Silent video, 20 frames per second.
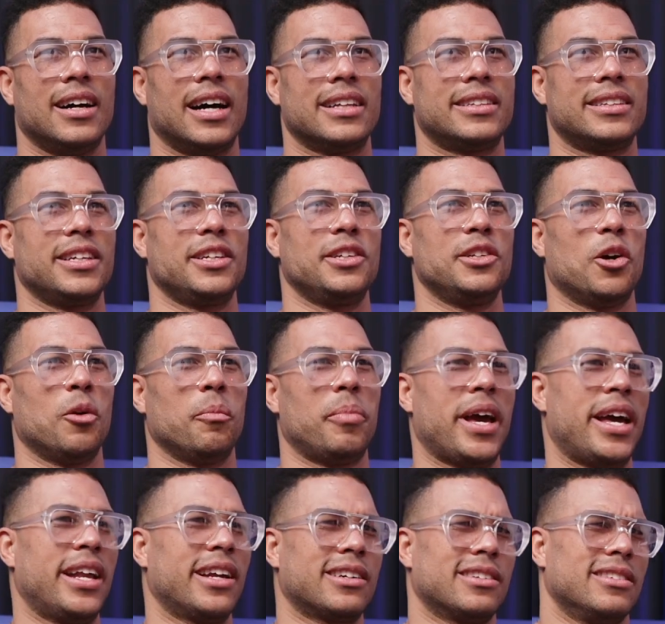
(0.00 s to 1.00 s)
I think you don't
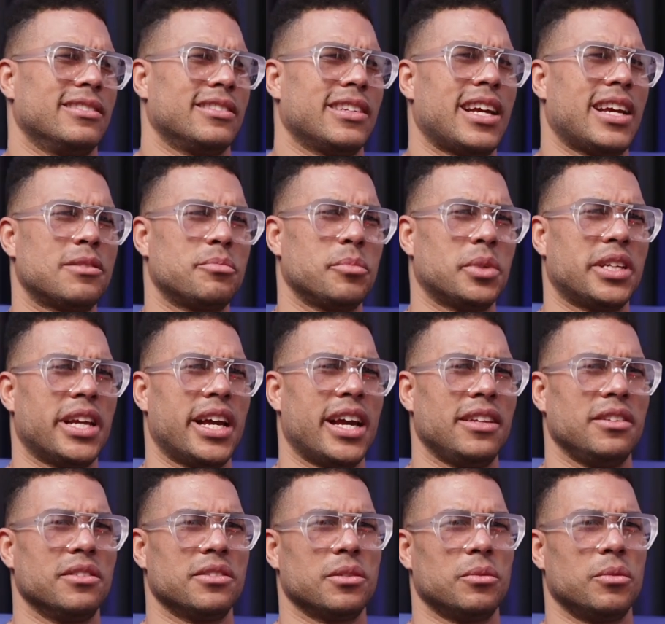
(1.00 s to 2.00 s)
panic on Josh
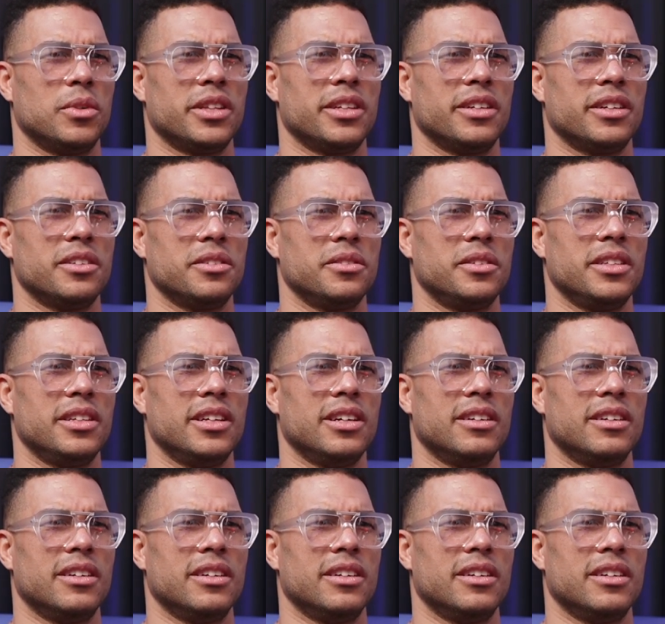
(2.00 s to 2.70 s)
McDaniels and what they're doing, though.